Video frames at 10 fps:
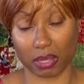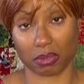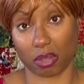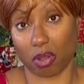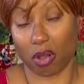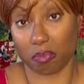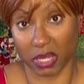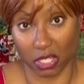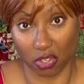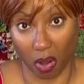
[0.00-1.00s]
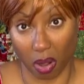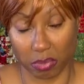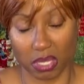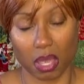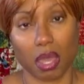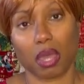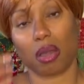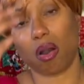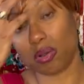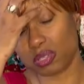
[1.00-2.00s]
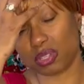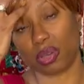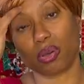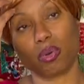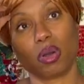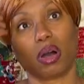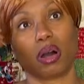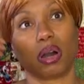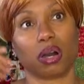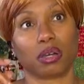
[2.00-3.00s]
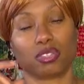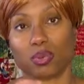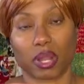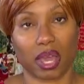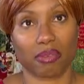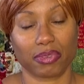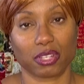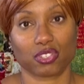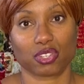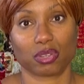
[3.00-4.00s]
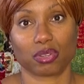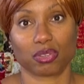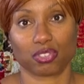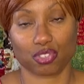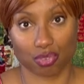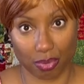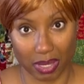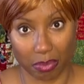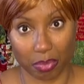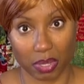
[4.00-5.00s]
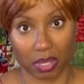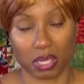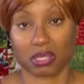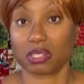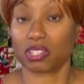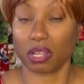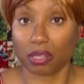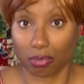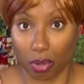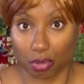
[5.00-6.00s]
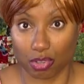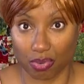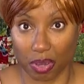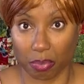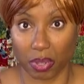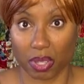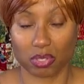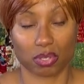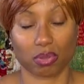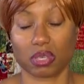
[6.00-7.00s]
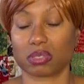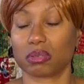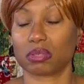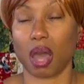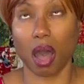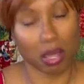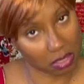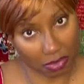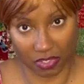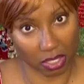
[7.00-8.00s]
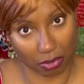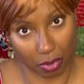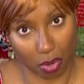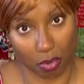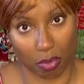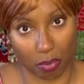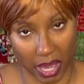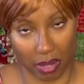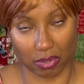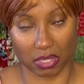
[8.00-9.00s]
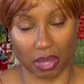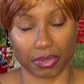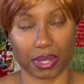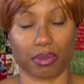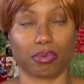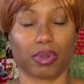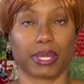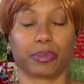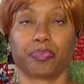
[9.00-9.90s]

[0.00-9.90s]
They're called mini charms. Also, a 2.5 inch strip is a jelly roll strip. So there's tons of jelly roll patterns out there, right?